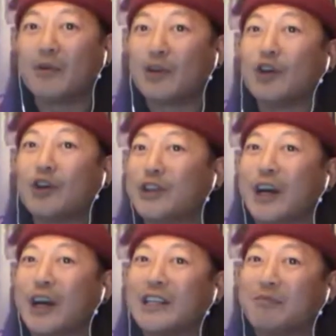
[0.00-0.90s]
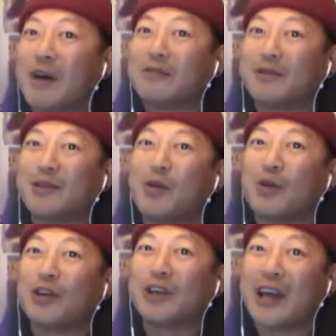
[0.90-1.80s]
you know, Chinese moms, we don't
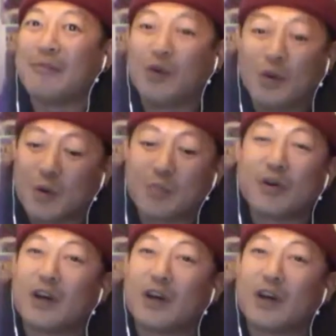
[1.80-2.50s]
order cable or put on